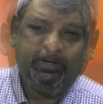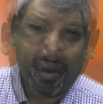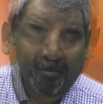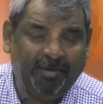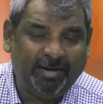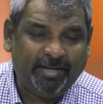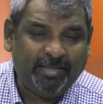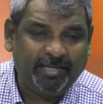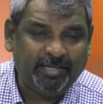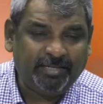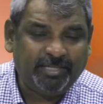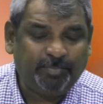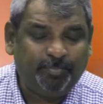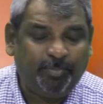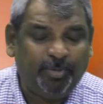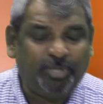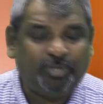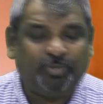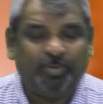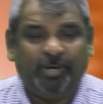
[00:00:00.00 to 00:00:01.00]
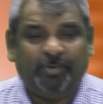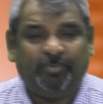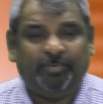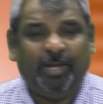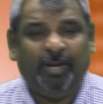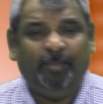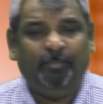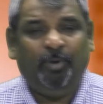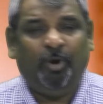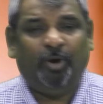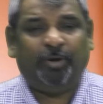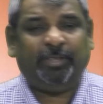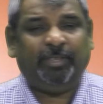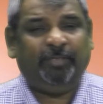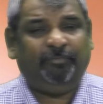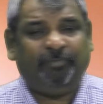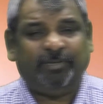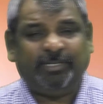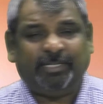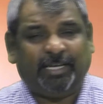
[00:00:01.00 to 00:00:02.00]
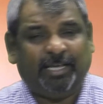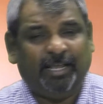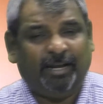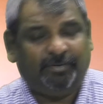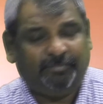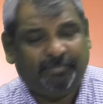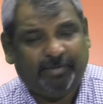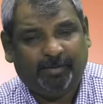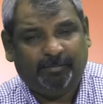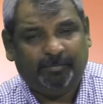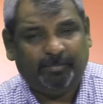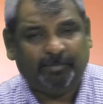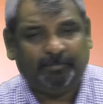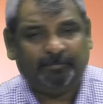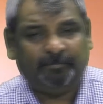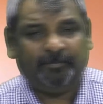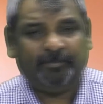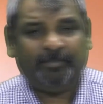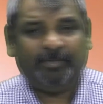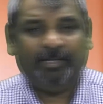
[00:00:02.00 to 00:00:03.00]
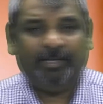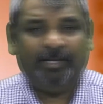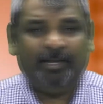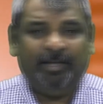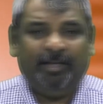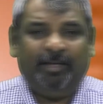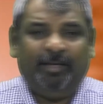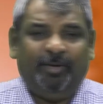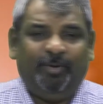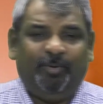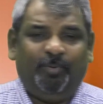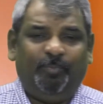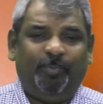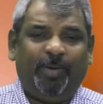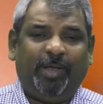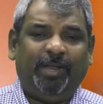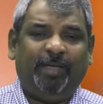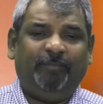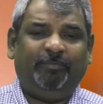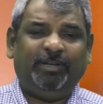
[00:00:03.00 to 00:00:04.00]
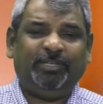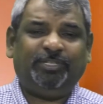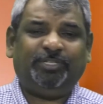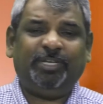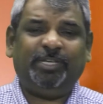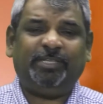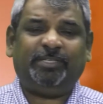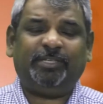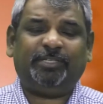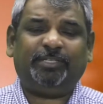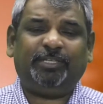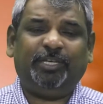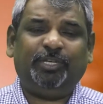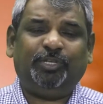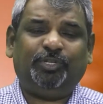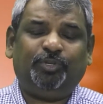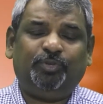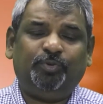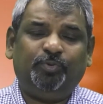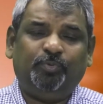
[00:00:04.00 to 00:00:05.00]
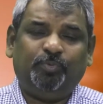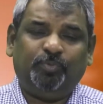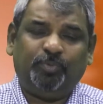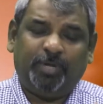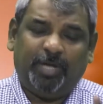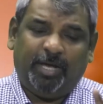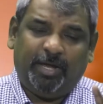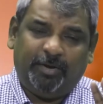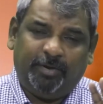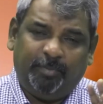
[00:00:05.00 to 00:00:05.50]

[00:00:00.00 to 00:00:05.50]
Whether in the spiritual realm or in the physical realm, whenever Jesus issued a